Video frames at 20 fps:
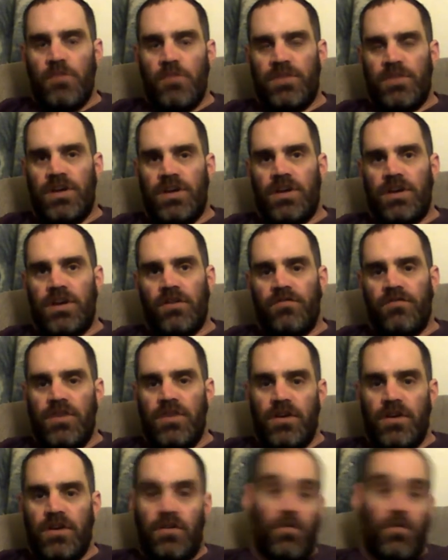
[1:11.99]
particular
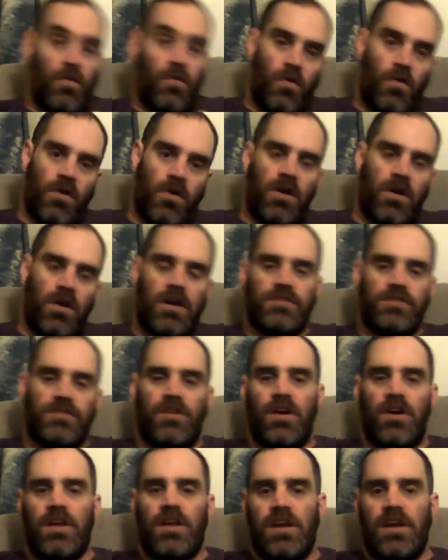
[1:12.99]
vehicle, or as
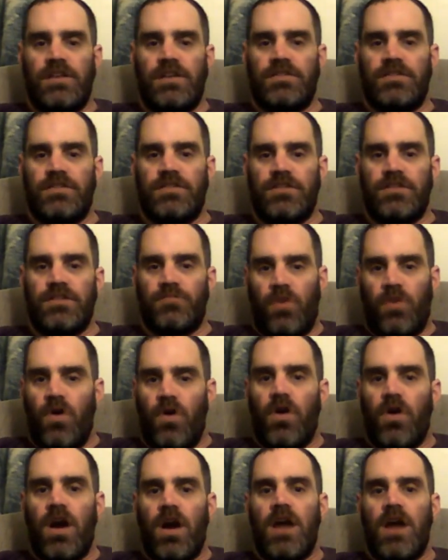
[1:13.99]
our case, this
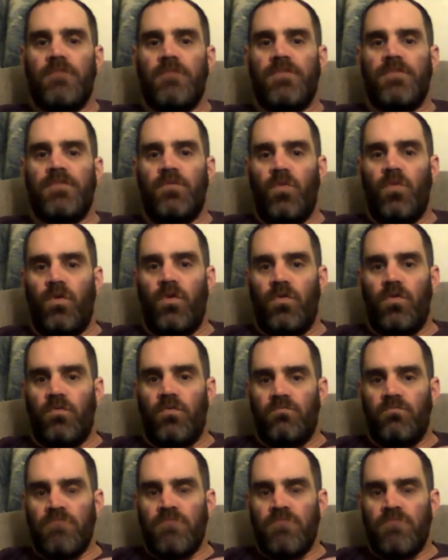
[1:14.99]
program will